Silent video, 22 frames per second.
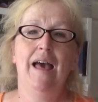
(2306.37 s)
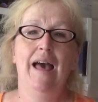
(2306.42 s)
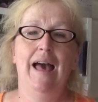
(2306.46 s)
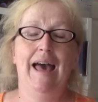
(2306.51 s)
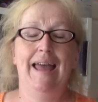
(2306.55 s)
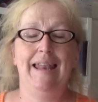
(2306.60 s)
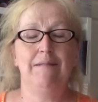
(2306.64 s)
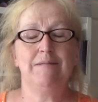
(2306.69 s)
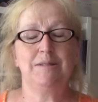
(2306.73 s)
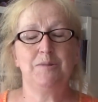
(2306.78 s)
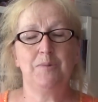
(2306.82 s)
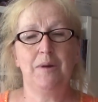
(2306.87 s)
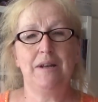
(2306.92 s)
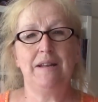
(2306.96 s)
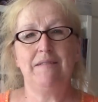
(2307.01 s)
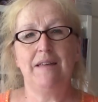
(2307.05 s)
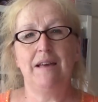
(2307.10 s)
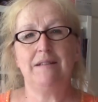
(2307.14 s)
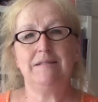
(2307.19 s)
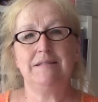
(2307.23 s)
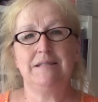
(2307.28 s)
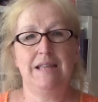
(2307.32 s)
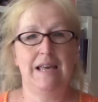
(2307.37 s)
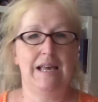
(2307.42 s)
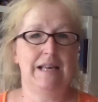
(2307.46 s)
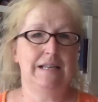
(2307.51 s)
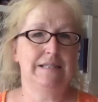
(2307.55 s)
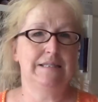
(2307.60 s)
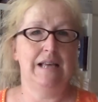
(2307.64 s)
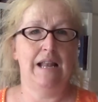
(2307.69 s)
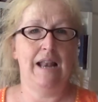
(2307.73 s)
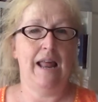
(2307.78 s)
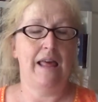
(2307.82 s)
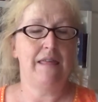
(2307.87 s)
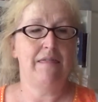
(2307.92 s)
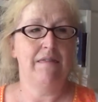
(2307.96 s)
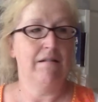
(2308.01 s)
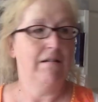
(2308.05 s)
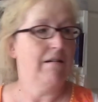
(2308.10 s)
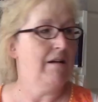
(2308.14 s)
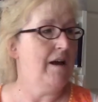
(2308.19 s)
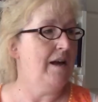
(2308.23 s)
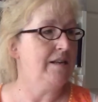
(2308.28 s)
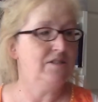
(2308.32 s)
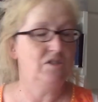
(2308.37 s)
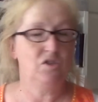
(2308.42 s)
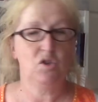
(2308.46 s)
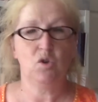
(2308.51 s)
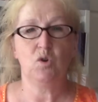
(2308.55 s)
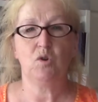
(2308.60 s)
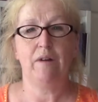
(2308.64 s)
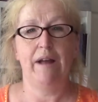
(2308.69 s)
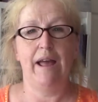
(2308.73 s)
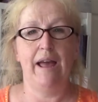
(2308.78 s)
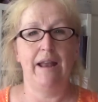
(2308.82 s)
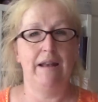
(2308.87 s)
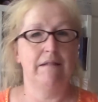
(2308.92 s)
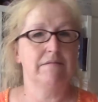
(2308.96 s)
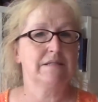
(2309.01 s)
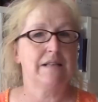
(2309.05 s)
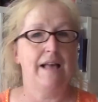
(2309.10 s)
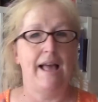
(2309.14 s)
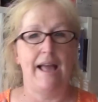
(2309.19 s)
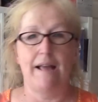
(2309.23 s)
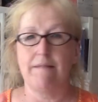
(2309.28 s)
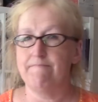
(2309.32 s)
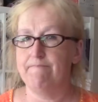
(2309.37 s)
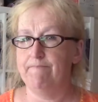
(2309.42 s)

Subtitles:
And it was one of those things, and I saw it and it was like,